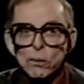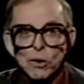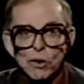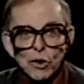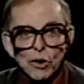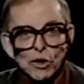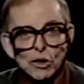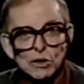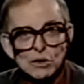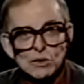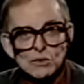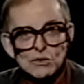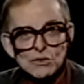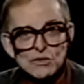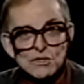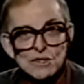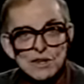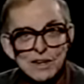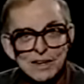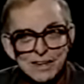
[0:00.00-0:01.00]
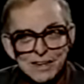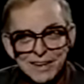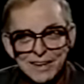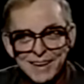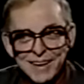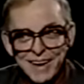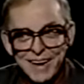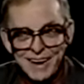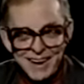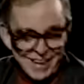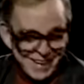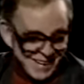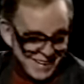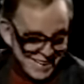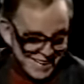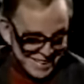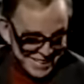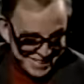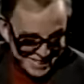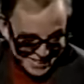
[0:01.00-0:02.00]
No balls.
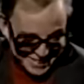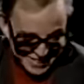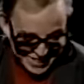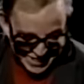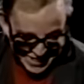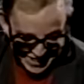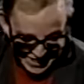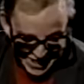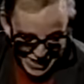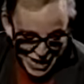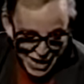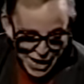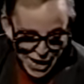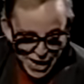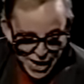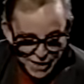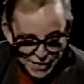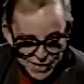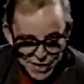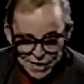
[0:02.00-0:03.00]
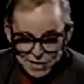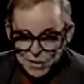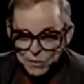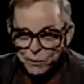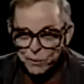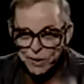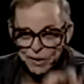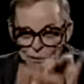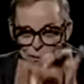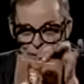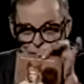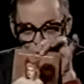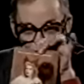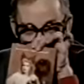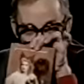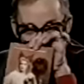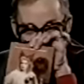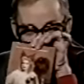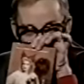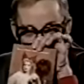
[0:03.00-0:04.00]
That's cute. Did you and, ever meet Tallulah?
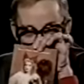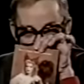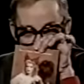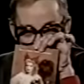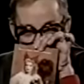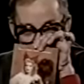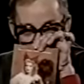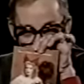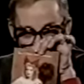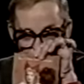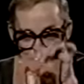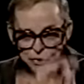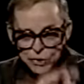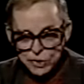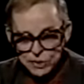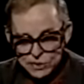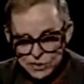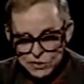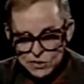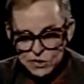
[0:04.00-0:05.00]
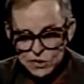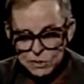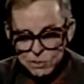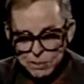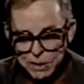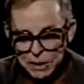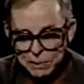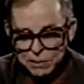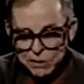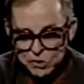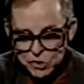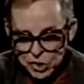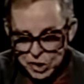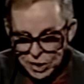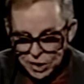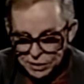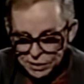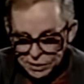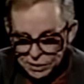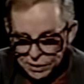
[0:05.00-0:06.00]
Wait, wait, one more. I want to yeah, show. Yeah. This is the
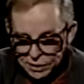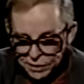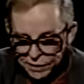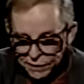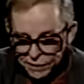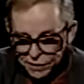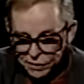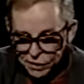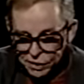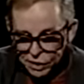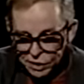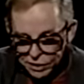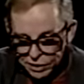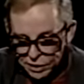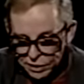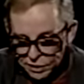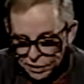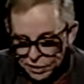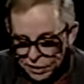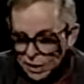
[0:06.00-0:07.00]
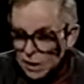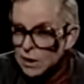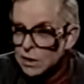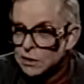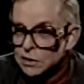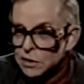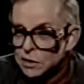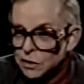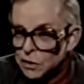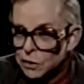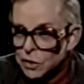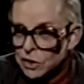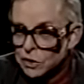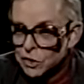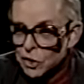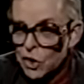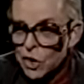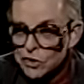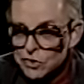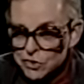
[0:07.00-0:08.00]
Baby Jane uh -huh. card. Can, uh,
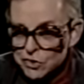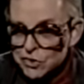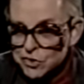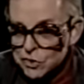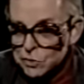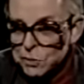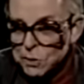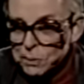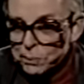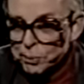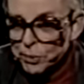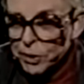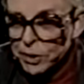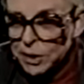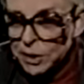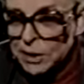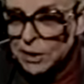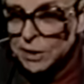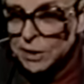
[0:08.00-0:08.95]
you know, it baby costs Jane, to be